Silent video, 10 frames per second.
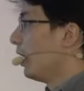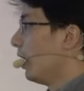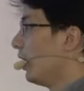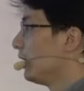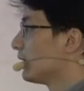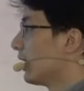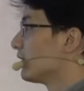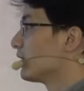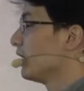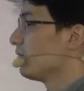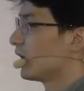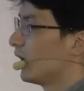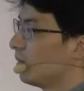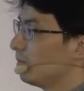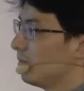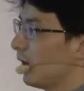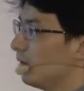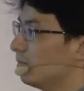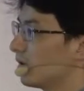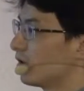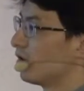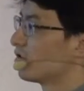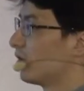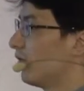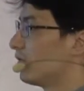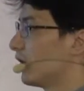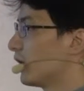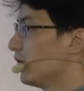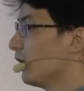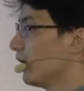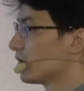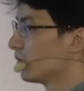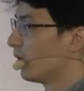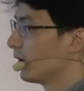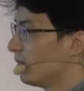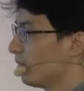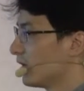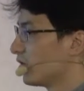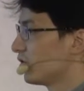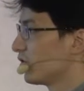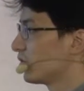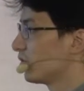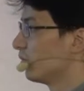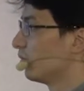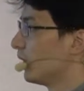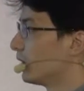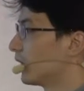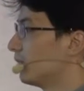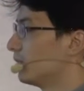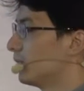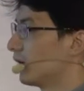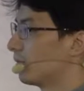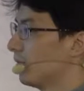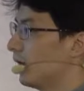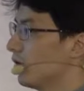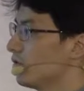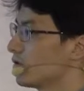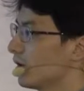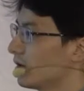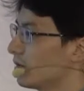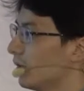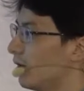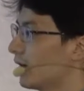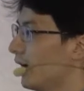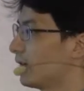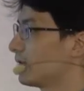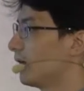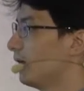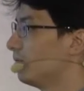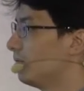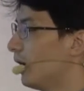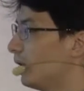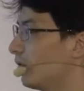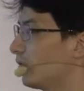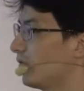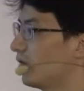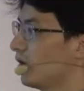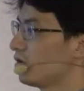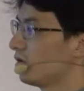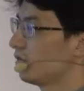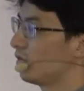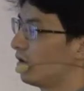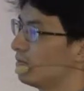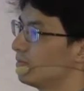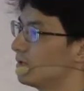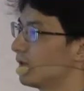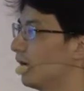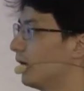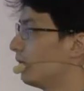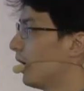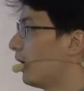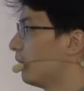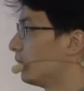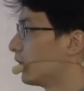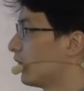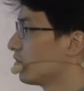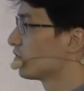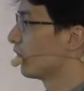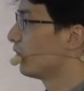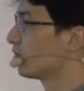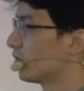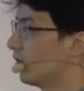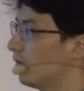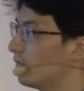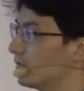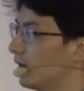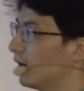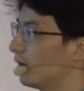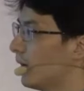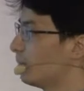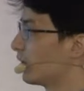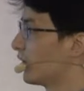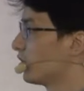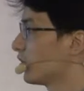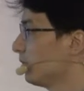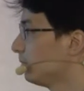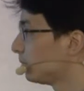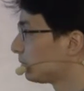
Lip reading: And at the same time, because of the QoS warning messages, the users will get some notification from the consoles of the application.